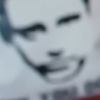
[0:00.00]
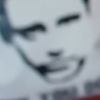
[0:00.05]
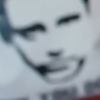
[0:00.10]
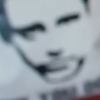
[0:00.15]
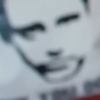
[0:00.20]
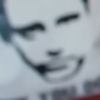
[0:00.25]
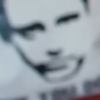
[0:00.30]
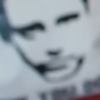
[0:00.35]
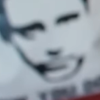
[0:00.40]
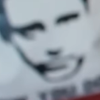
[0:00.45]

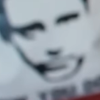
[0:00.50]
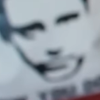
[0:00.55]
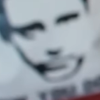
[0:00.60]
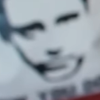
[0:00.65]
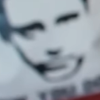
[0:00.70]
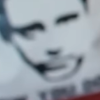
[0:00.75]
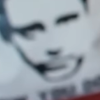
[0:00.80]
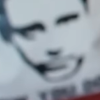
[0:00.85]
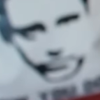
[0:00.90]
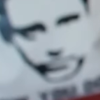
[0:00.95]

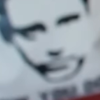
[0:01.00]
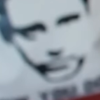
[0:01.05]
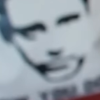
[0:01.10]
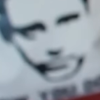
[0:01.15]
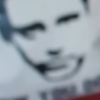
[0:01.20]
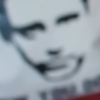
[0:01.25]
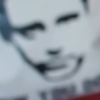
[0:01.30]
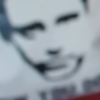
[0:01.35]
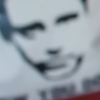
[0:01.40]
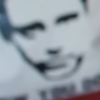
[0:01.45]

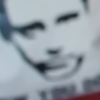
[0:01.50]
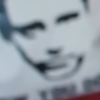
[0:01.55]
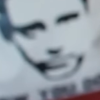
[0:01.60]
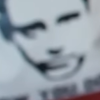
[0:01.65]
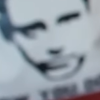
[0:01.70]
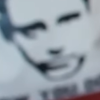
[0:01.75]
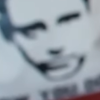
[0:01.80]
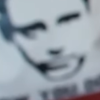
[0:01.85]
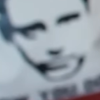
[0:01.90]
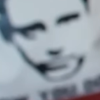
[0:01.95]

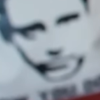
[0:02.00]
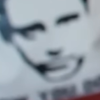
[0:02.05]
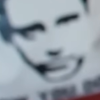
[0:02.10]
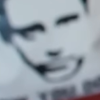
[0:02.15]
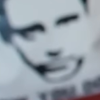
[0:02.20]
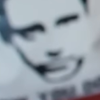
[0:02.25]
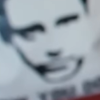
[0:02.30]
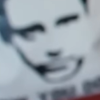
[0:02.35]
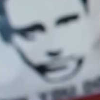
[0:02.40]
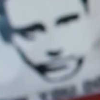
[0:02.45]

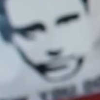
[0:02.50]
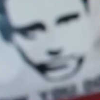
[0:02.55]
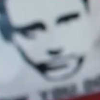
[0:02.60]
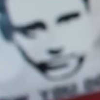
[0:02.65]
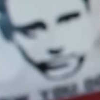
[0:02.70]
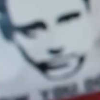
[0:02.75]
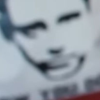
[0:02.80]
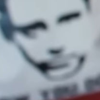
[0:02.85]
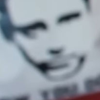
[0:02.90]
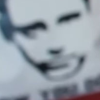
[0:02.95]

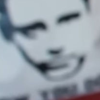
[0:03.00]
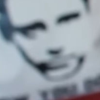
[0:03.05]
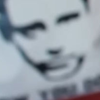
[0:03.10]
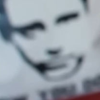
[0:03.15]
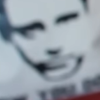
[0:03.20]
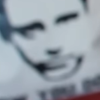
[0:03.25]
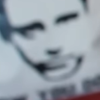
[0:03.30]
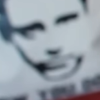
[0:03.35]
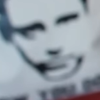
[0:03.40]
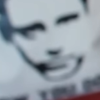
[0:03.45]

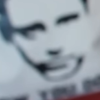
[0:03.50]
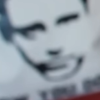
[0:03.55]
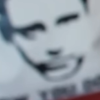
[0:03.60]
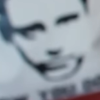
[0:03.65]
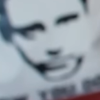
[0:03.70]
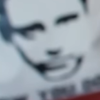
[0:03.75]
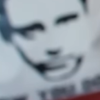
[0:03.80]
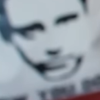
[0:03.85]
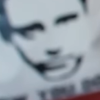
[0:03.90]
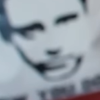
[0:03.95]

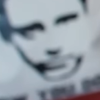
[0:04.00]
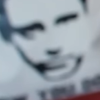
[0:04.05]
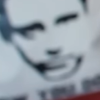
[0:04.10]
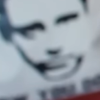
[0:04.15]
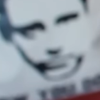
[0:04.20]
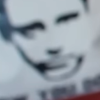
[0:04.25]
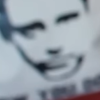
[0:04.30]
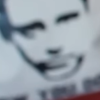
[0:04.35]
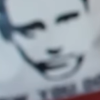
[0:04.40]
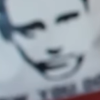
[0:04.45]

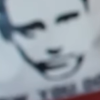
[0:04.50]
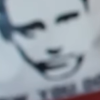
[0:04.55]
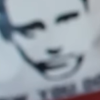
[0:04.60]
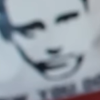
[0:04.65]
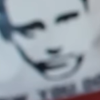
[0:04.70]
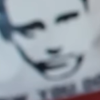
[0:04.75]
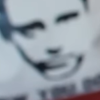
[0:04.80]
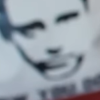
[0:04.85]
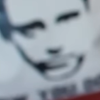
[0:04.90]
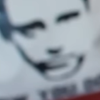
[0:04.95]

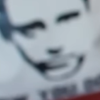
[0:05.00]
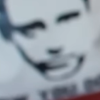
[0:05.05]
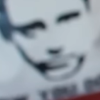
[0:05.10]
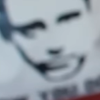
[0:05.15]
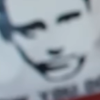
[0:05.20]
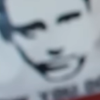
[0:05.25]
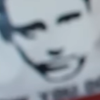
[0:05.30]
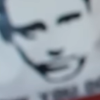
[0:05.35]
(not speaking)